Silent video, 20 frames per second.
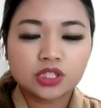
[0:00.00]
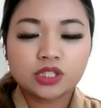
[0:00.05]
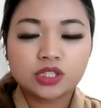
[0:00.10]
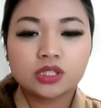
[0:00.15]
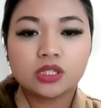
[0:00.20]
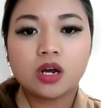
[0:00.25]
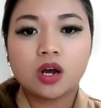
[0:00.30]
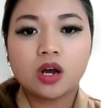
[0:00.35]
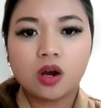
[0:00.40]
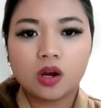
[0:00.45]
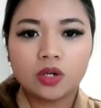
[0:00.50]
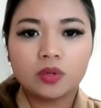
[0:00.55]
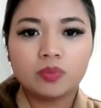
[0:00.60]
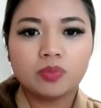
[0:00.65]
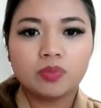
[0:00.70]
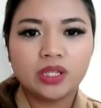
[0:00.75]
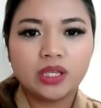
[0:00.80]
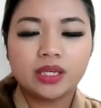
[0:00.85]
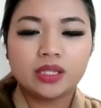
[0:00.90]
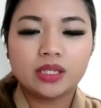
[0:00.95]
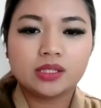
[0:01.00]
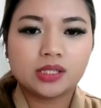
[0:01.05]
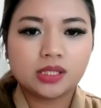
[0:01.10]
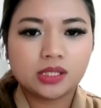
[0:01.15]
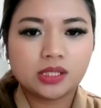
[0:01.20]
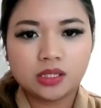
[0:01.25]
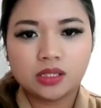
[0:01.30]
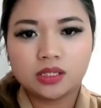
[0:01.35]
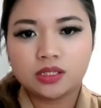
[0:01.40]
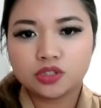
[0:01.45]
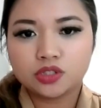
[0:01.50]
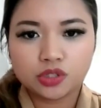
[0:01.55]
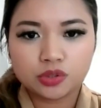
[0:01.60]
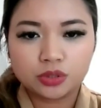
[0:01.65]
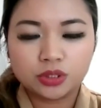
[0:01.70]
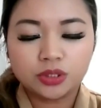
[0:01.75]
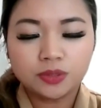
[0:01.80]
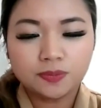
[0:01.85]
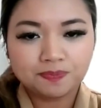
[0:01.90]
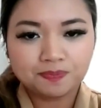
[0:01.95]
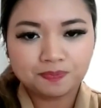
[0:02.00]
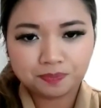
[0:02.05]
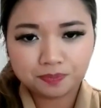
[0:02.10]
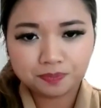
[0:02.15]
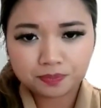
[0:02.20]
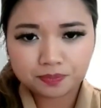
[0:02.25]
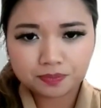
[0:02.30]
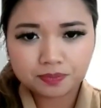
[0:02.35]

which is the RBAC in short.